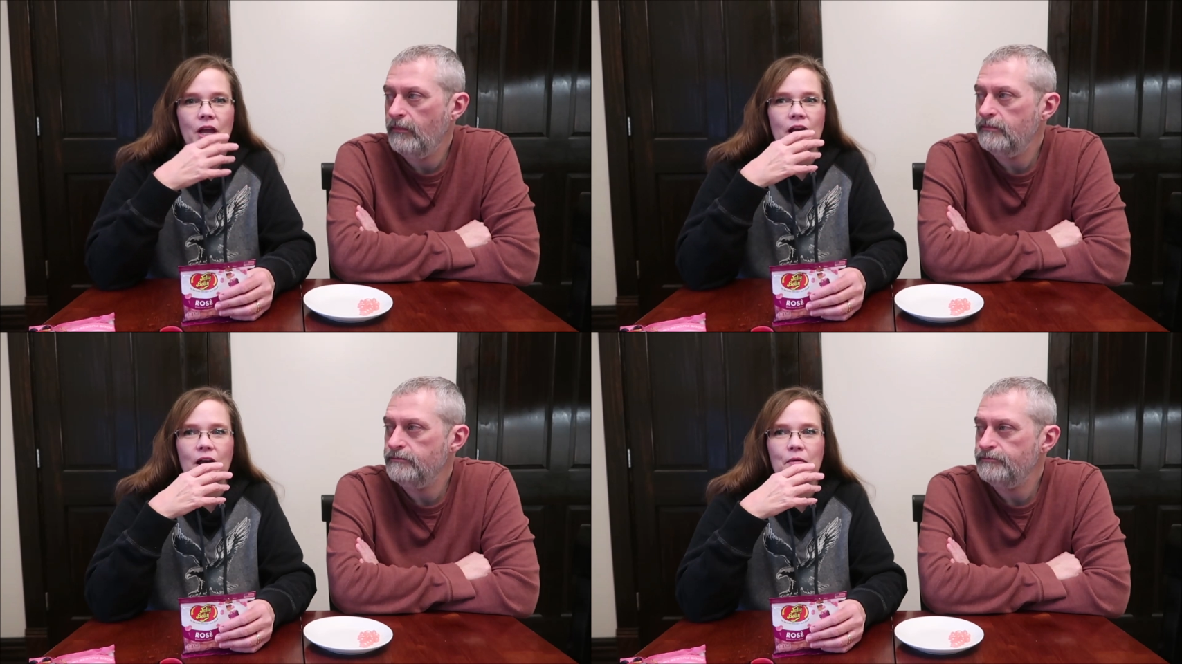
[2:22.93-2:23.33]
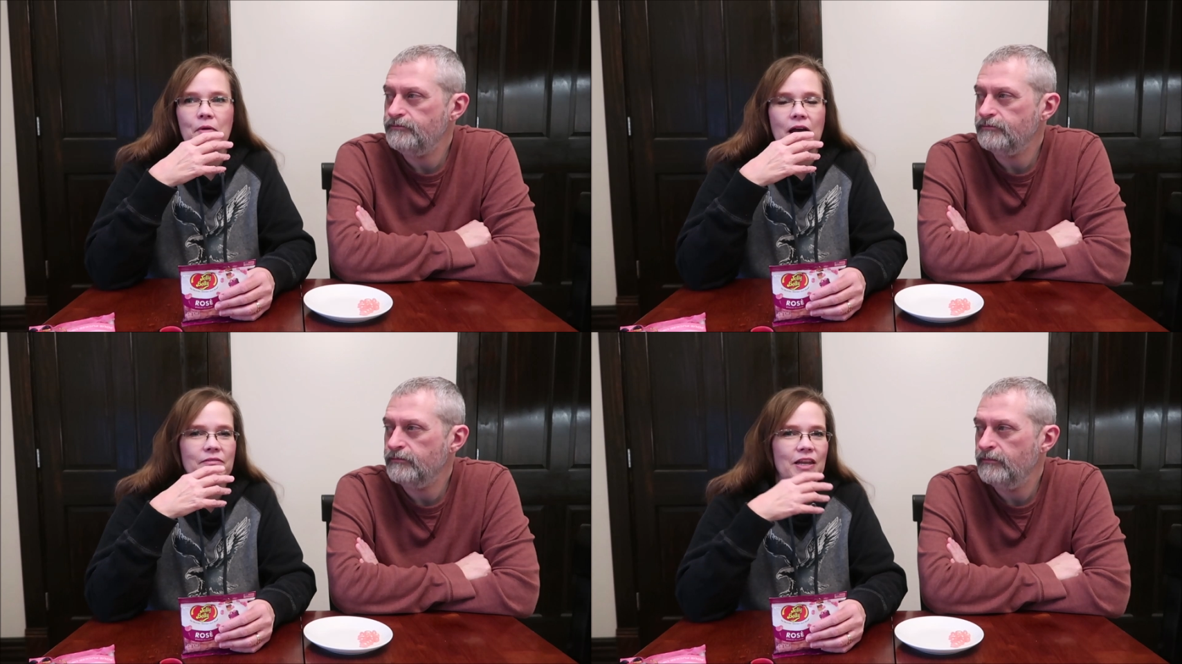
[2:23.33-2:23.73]
Speaker 1: Uh,
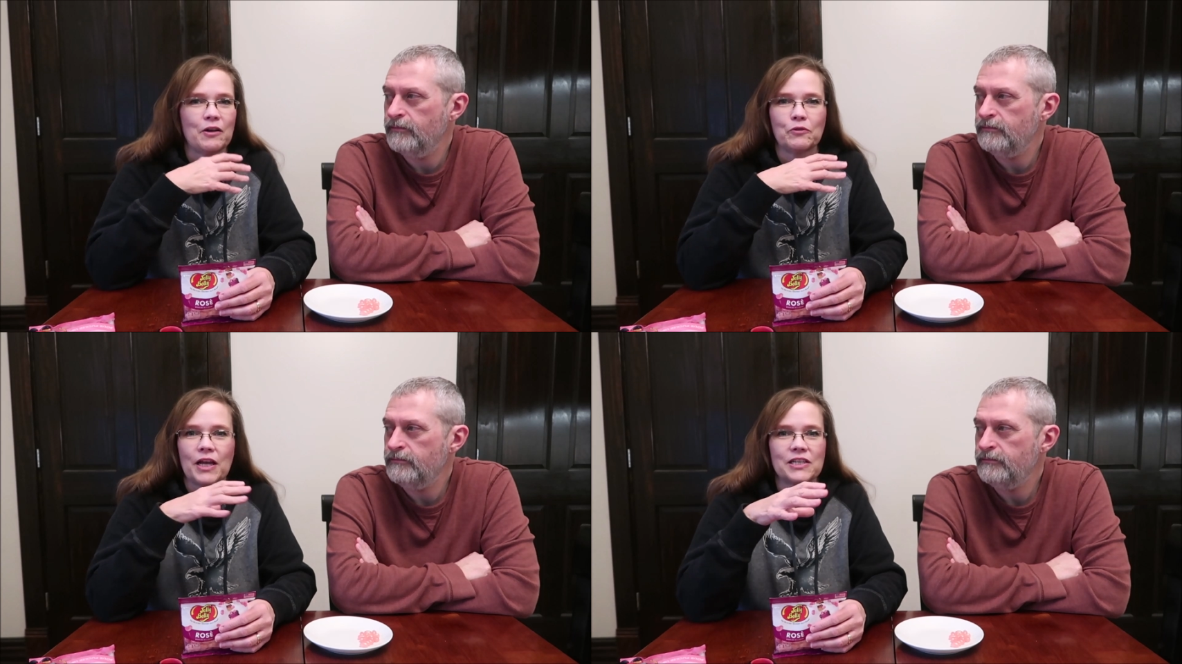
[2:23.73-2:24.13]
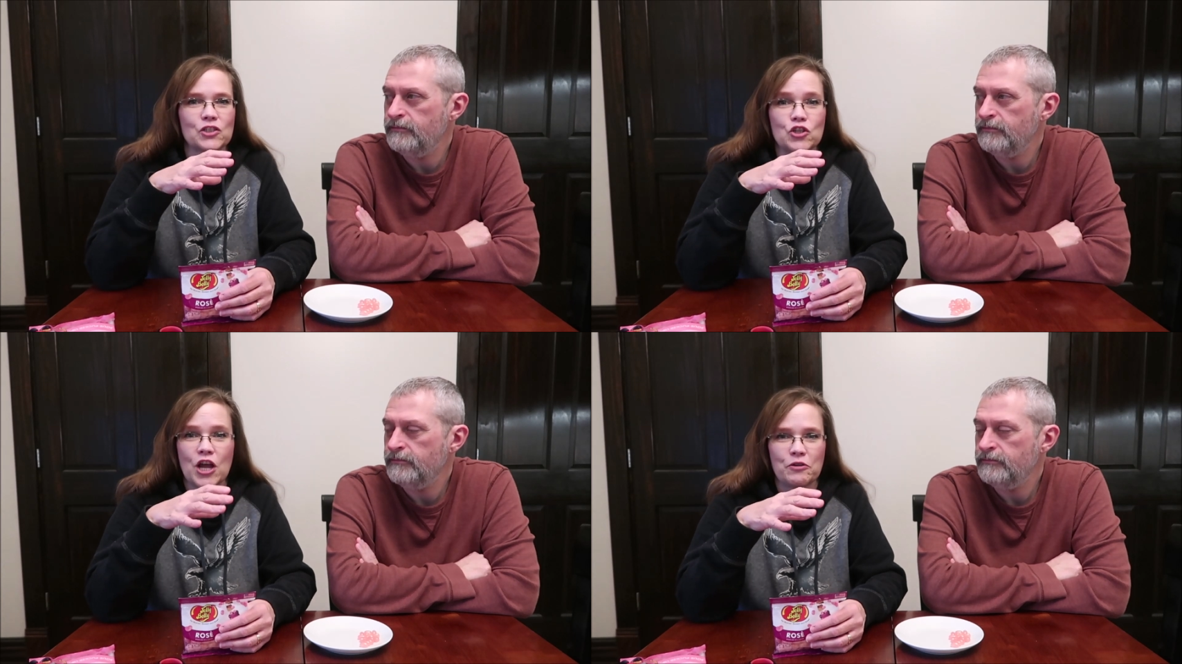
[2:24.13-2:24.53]
I, they don't
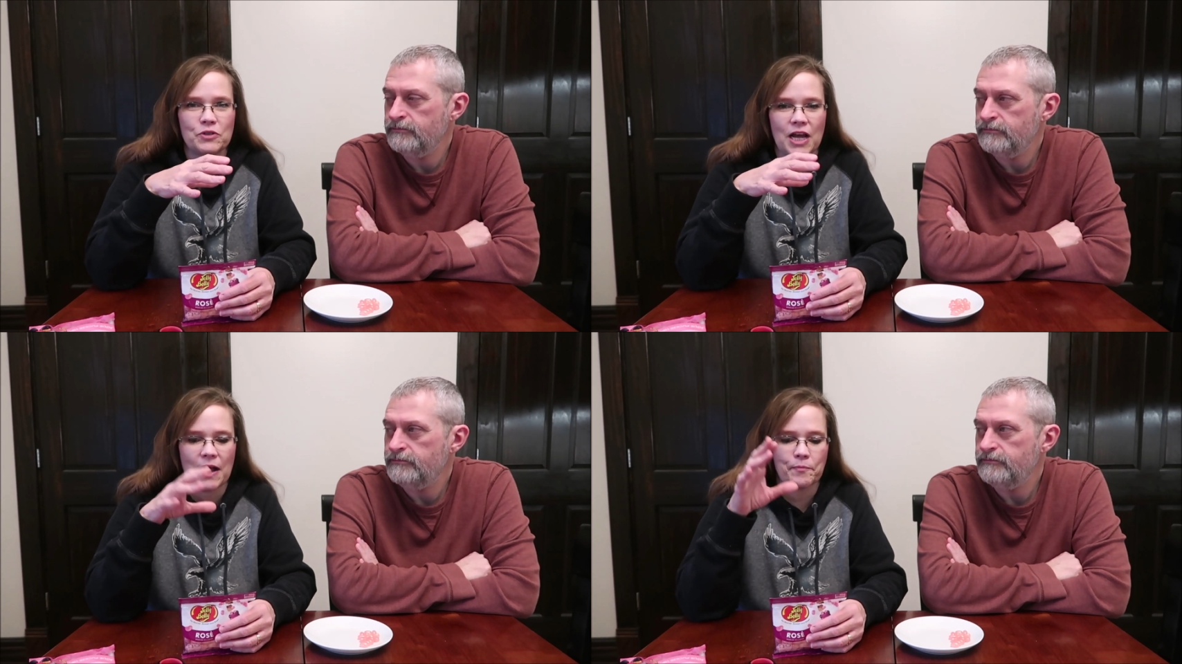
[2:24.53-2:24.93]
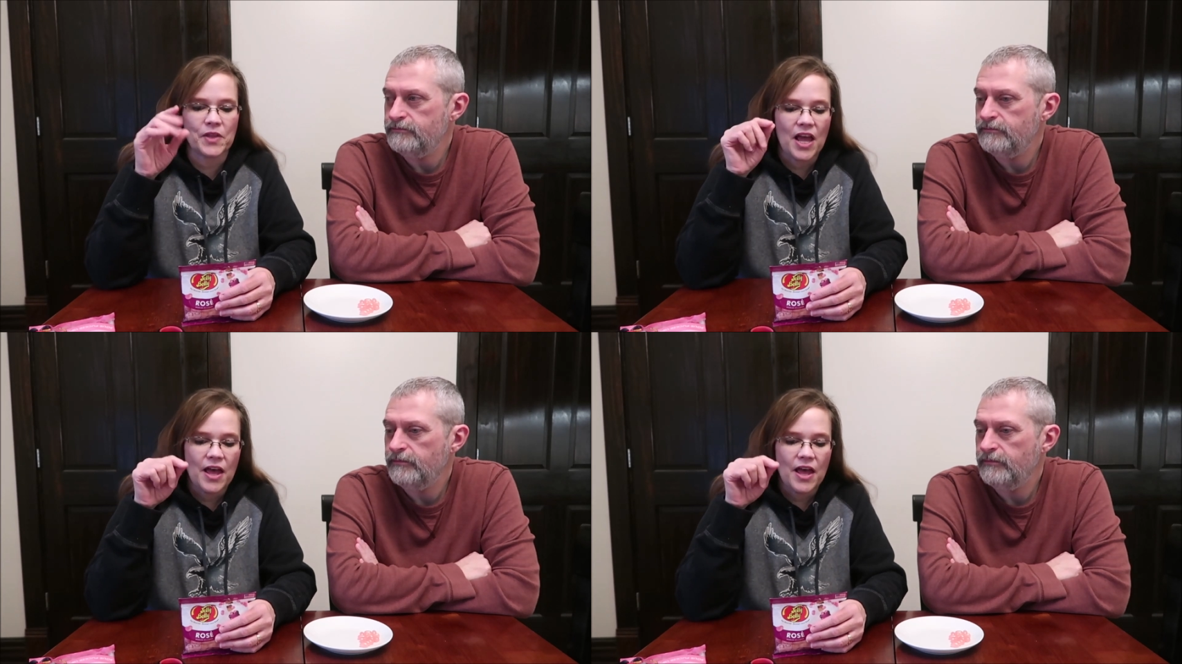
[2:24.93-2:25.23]
last no time.